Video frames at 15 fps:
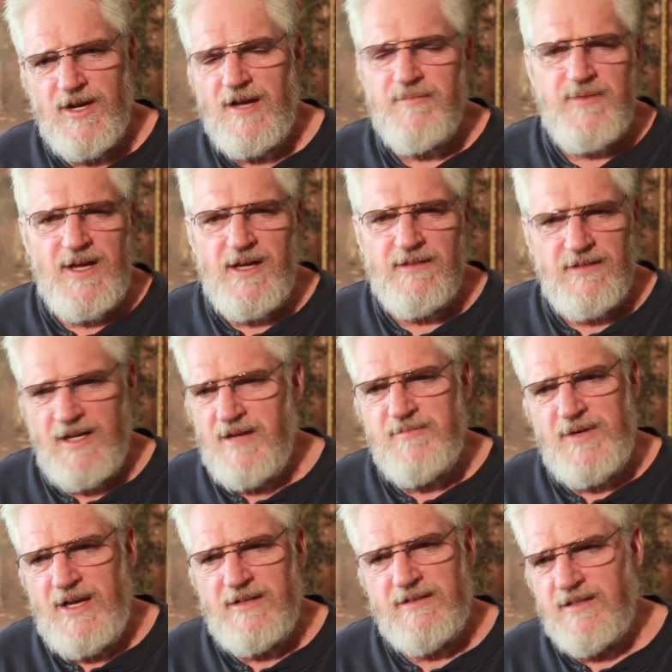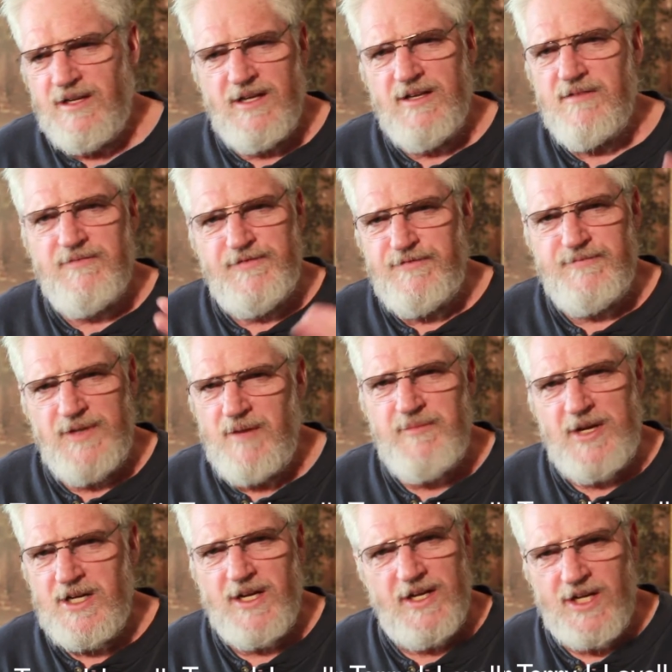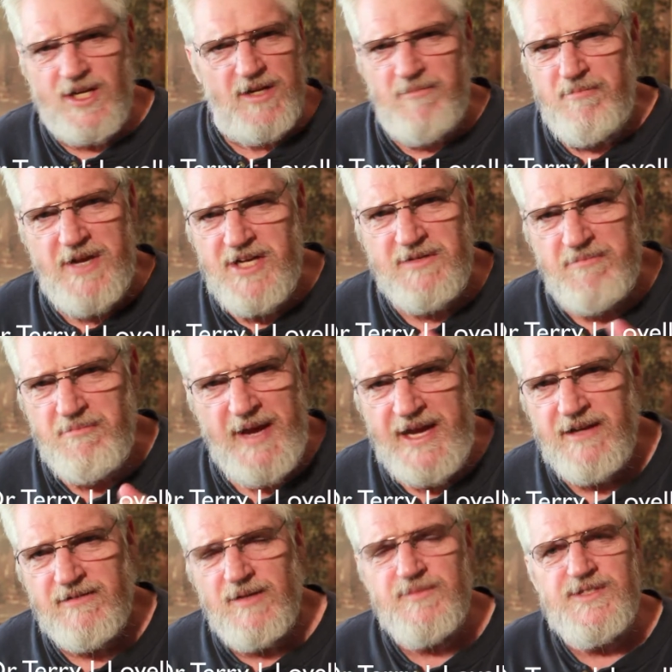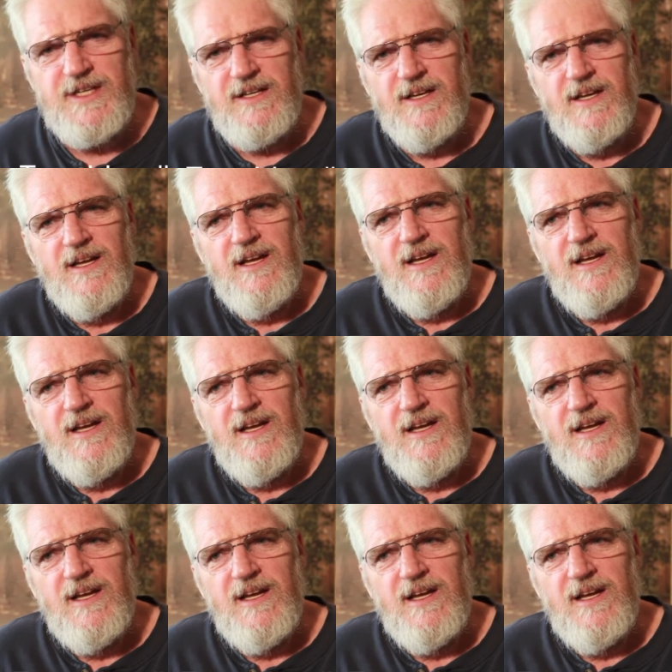I'm not gonna commit bankruptcy.